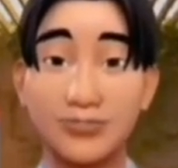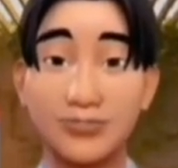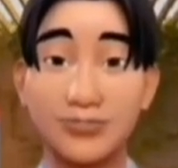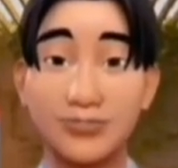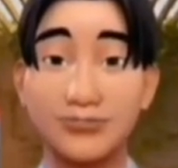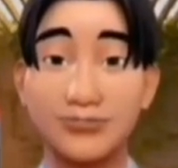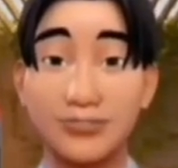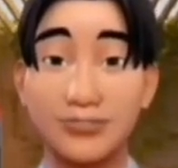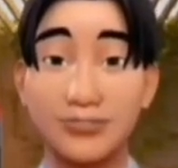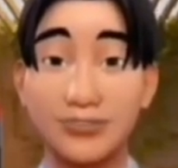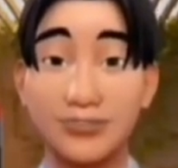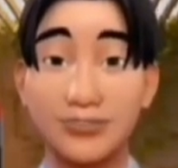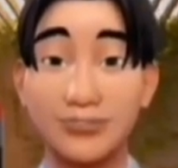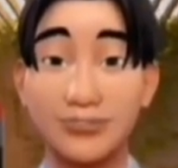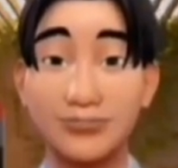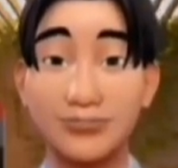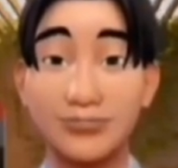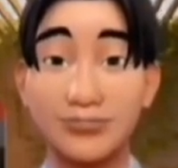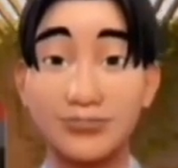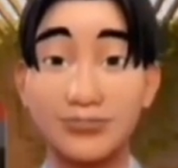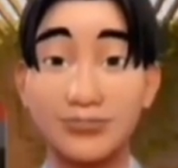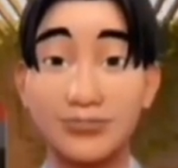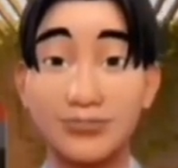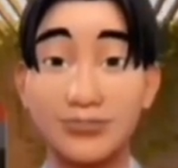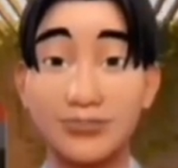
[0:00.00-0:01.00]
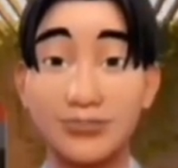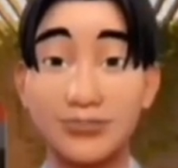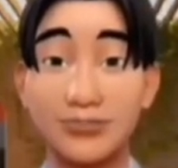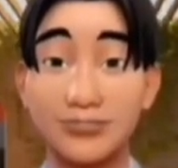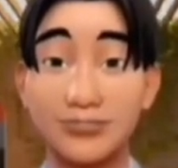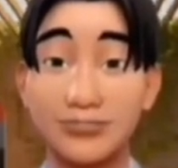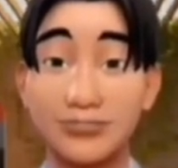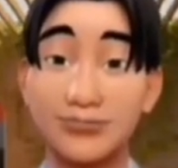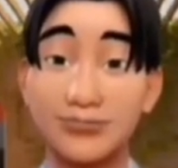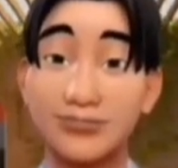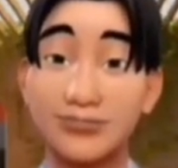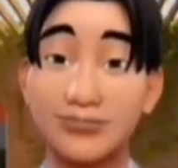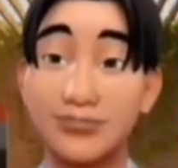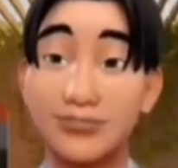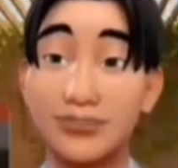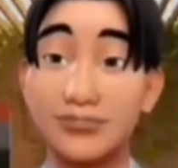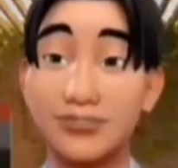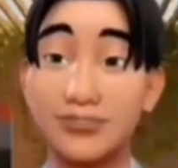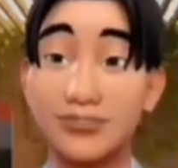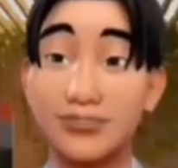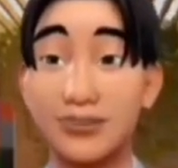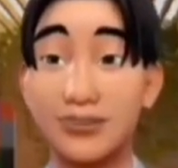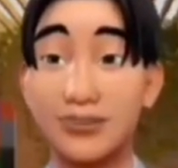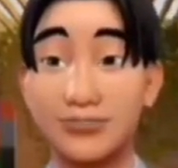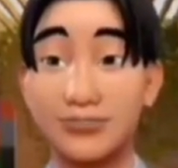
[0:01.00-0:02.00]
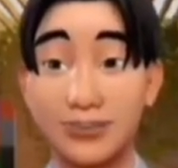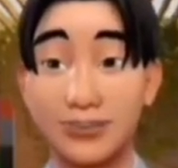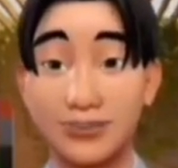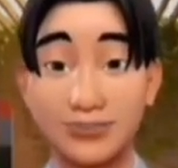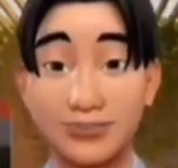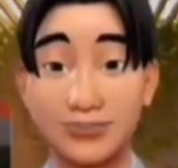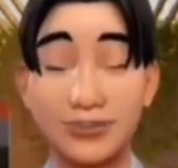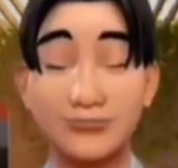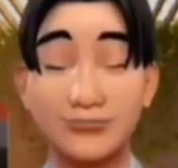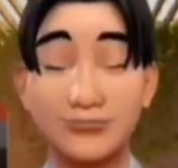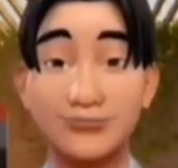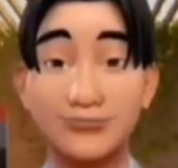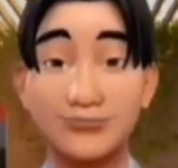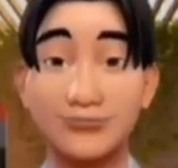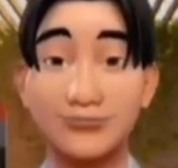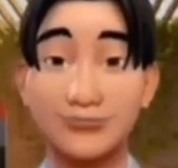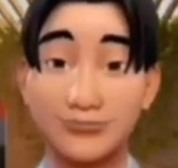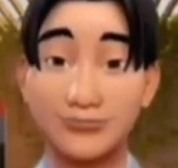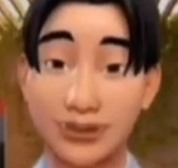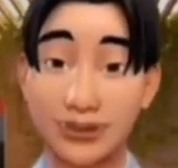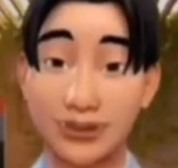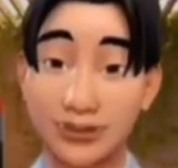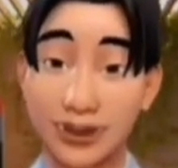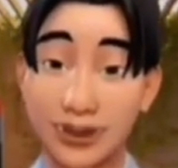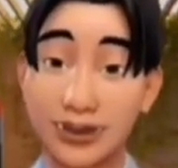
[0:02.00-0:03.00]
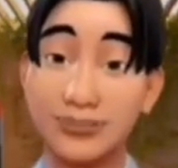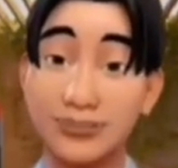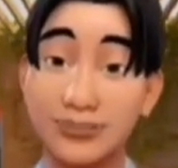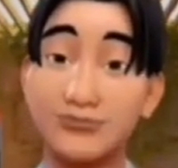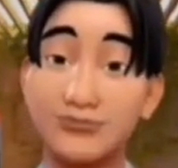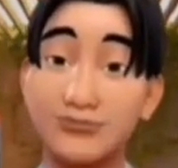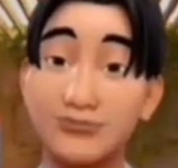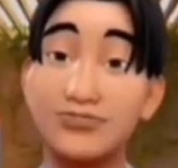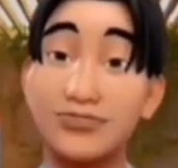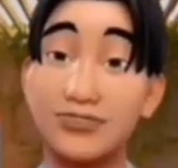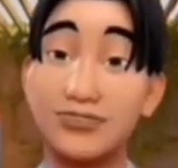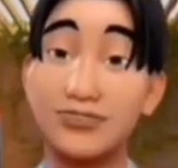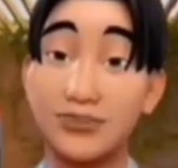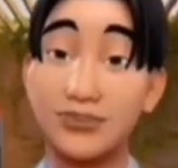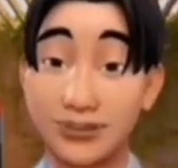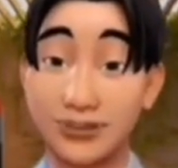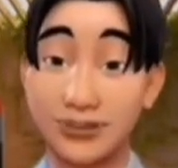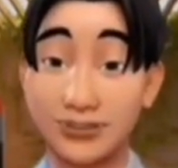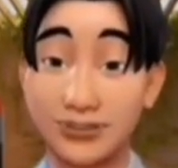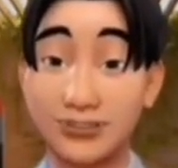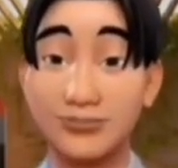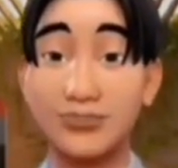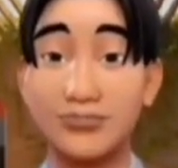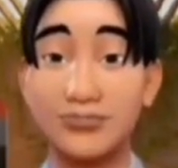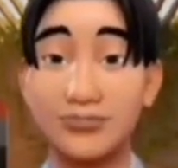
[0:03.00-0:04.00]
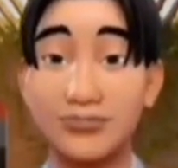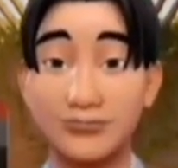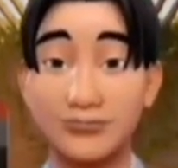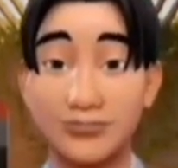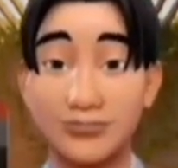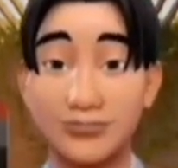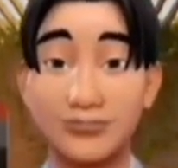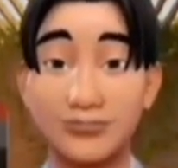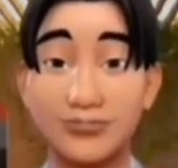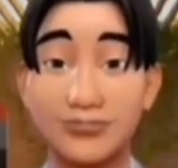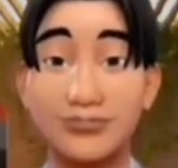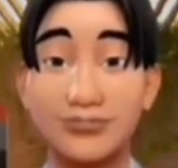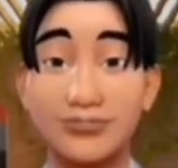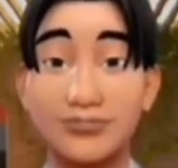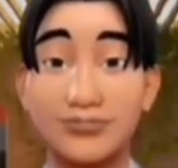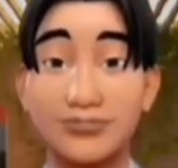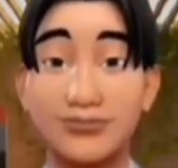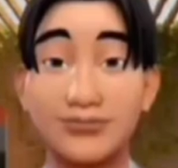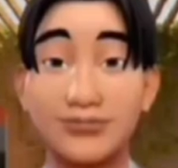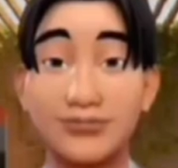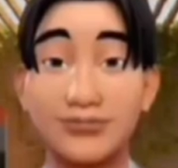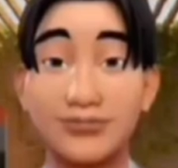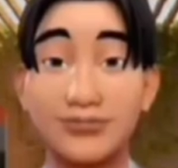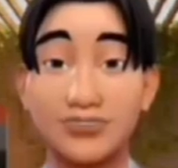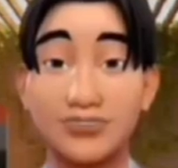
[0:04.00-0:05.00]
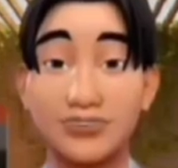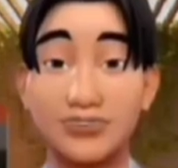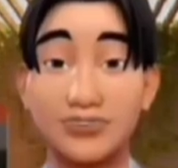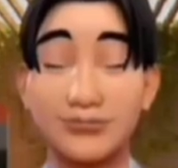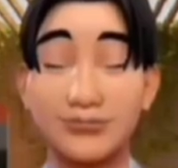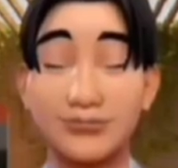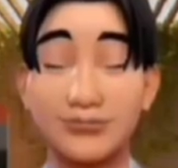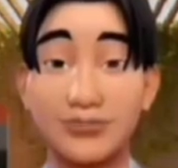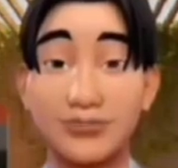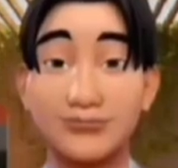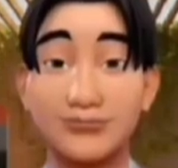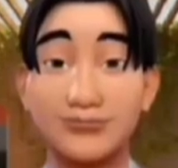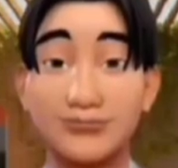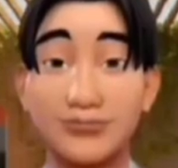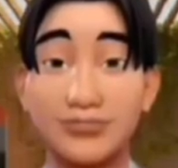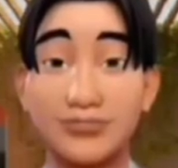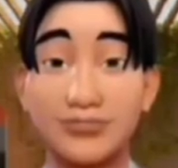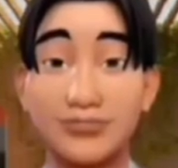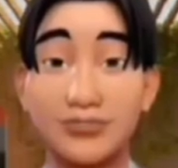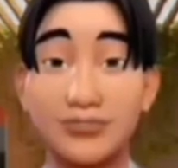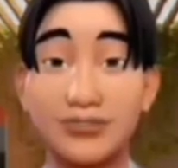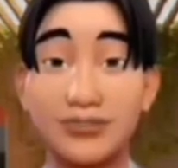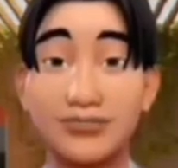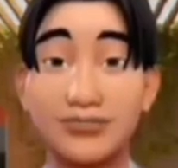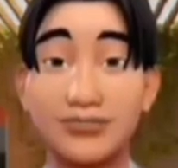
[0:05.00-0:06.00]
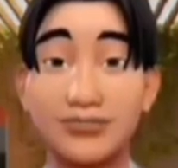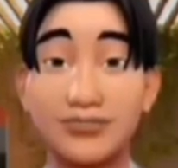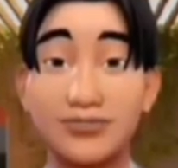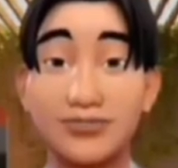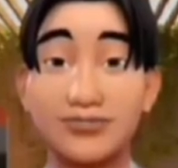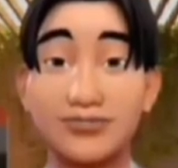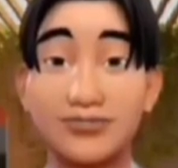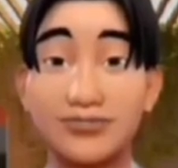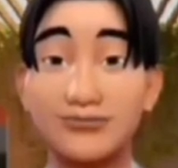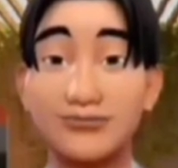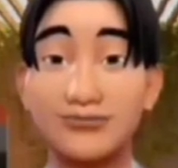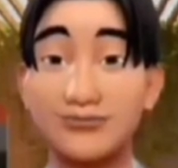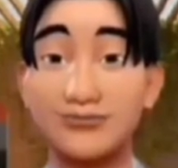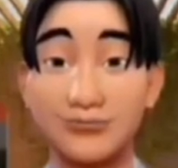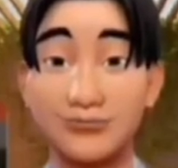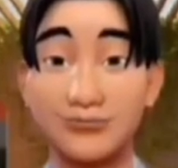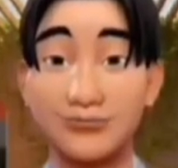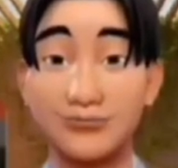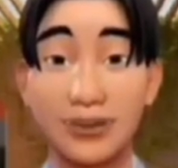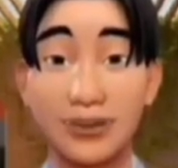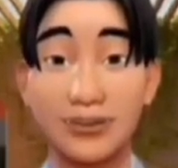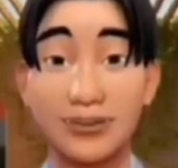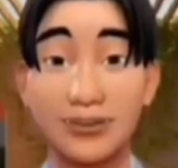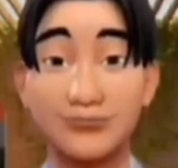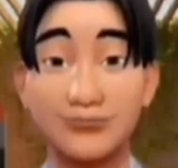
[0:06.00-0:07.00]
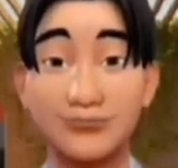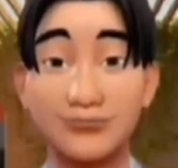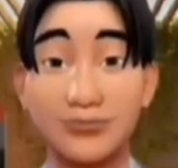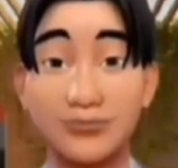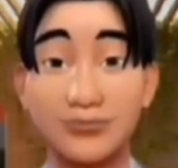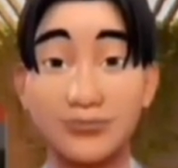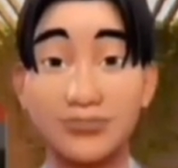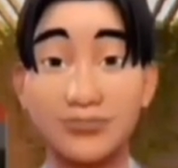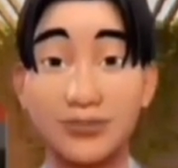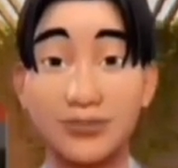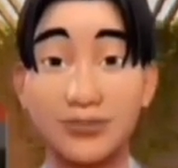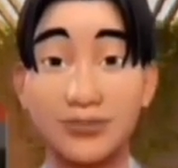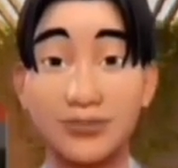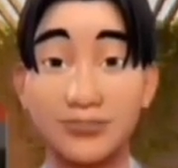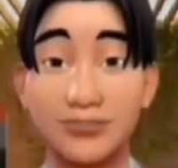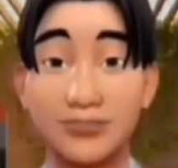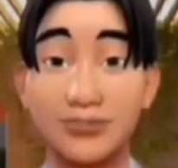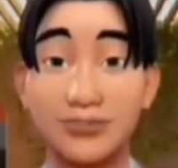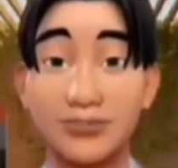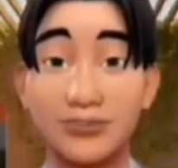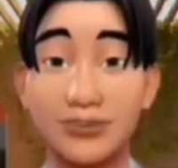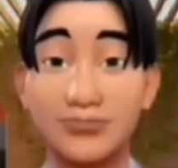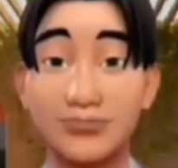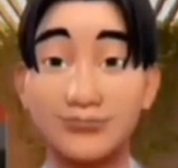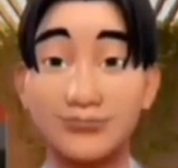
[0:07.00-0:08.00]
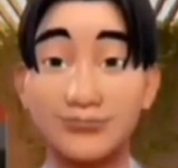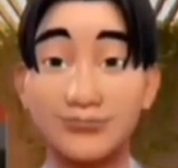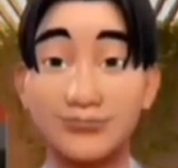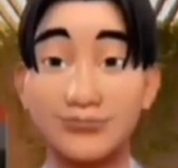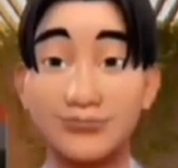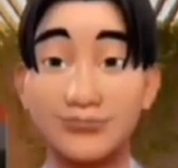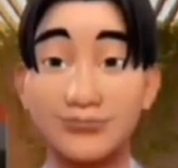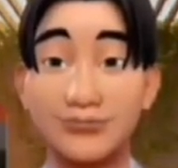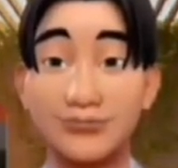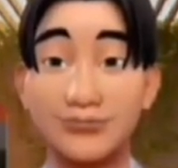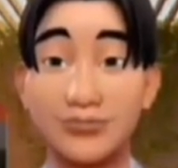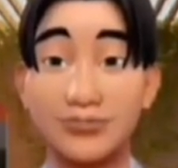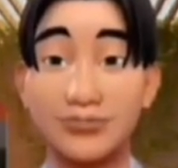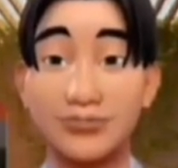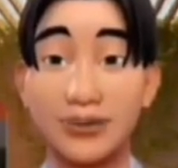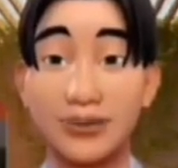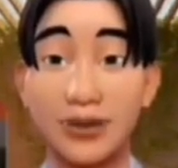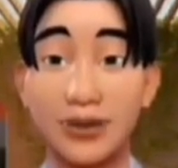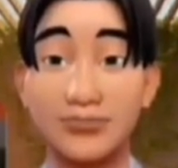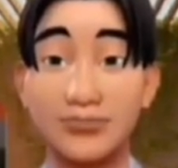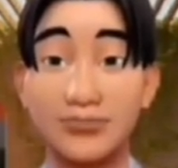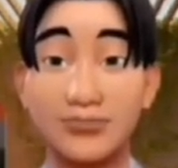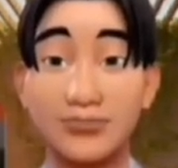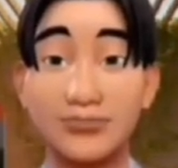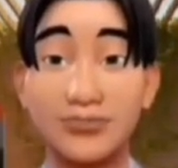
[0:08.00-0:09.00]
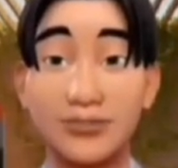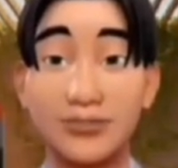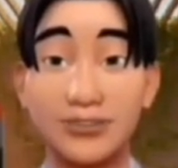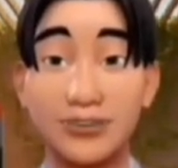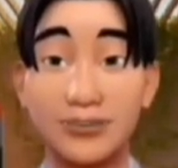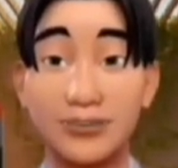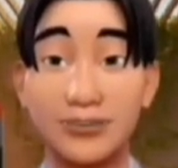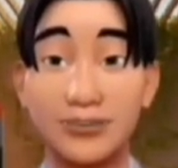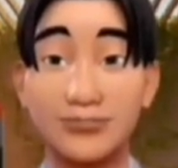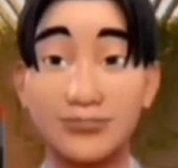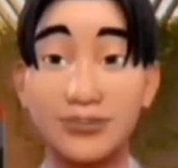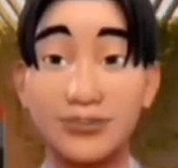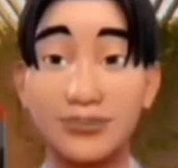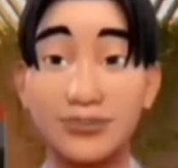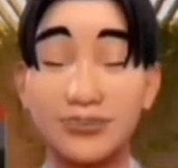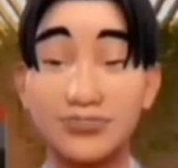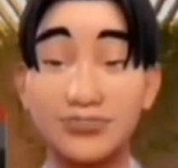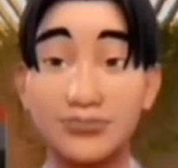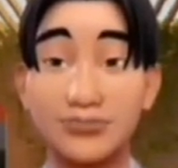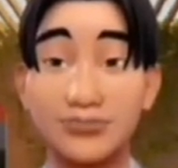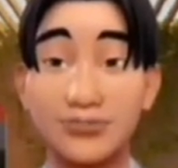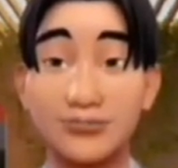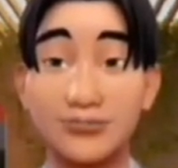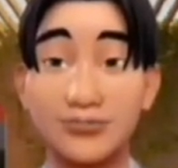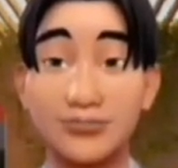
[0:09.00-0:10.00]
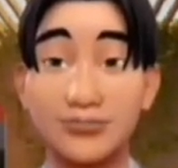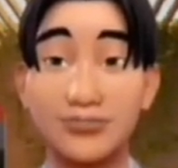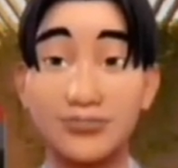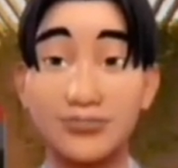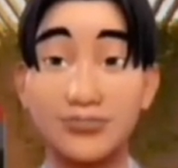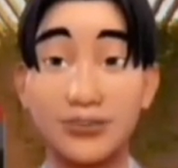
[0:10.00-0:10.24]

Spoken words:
Now one thing you need to make sure before you even do this, that because you're not living in India, so you should not have a resident Indian account which will be used for this transaction.